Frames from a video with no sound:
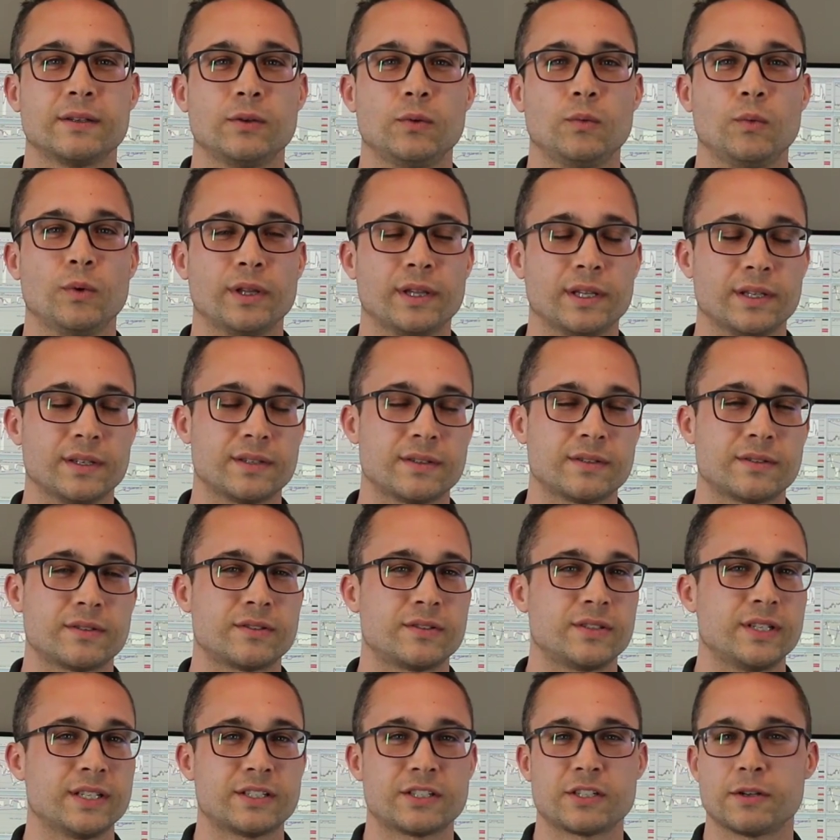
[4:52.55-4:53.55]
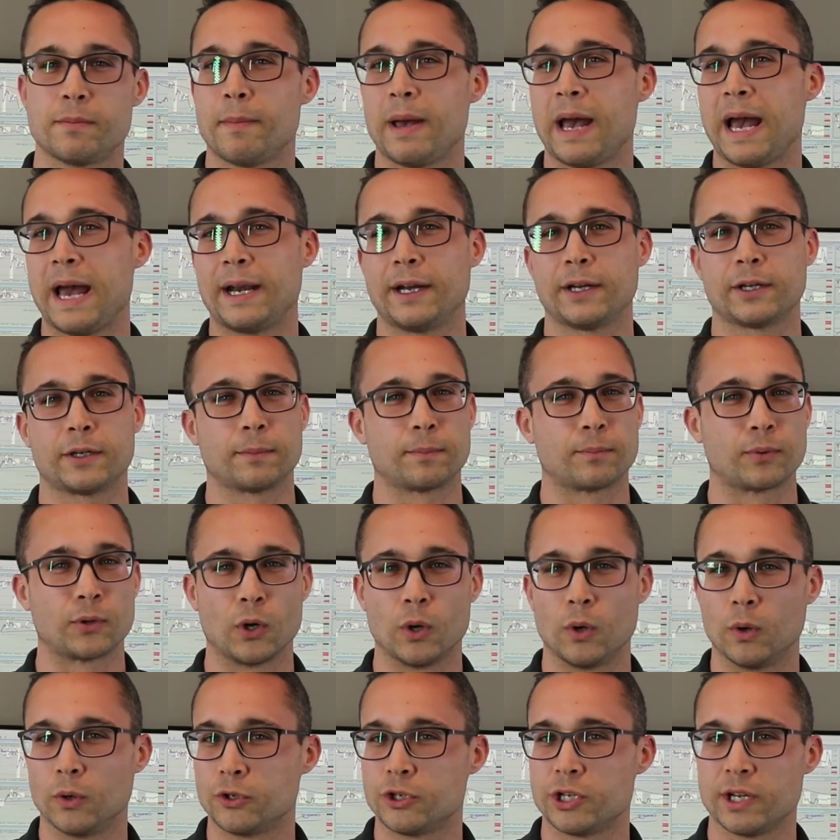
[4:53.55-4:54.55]
with a systematic
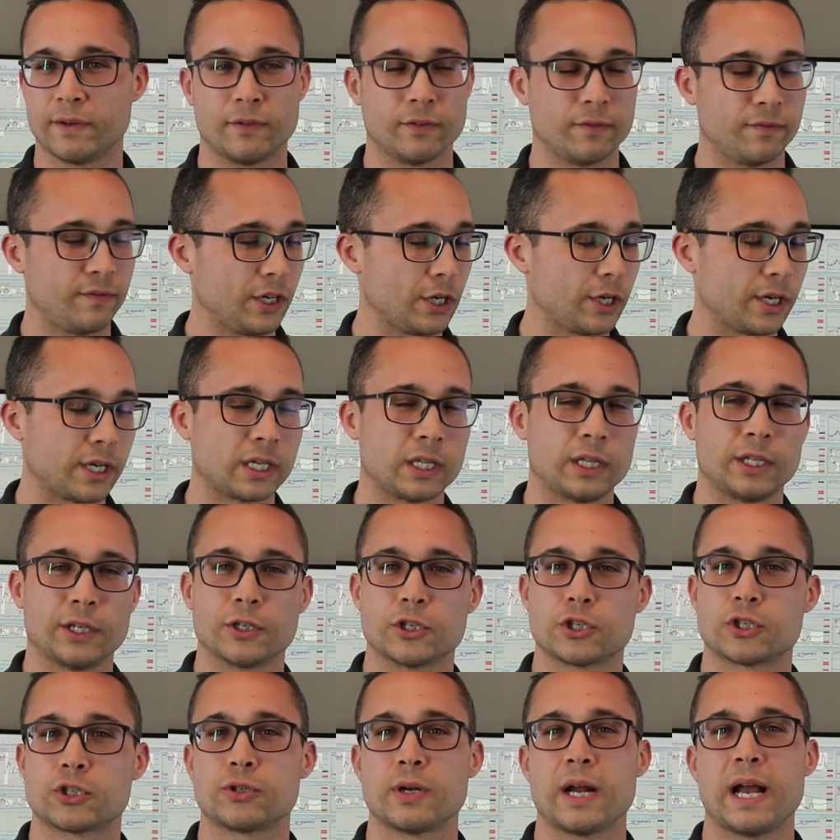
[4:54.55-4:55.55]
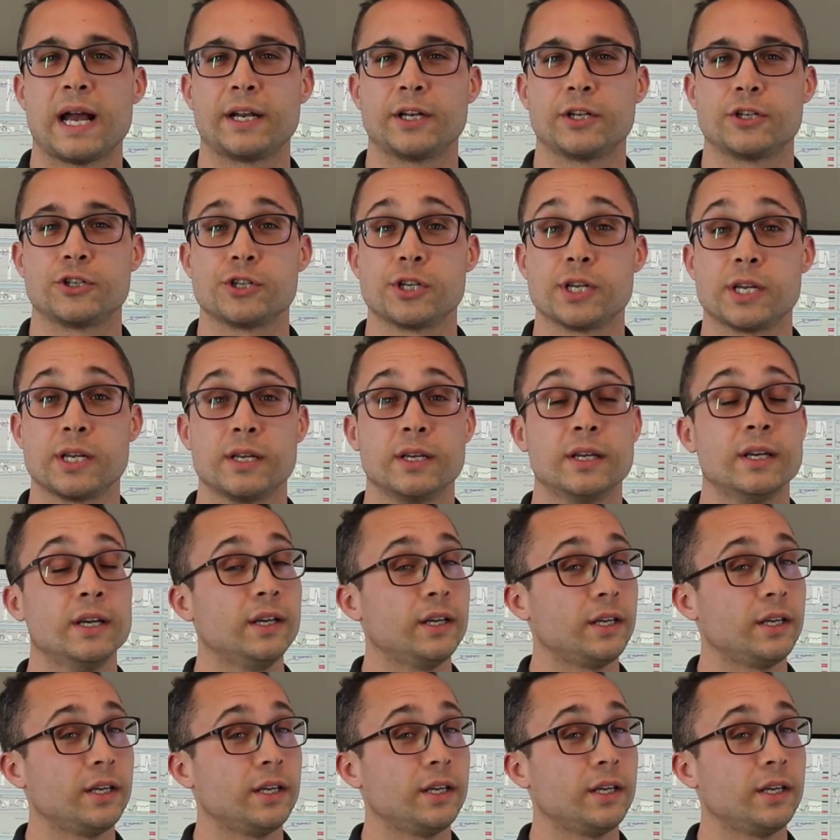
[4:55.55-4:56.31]
approach, you have a very clear strategy,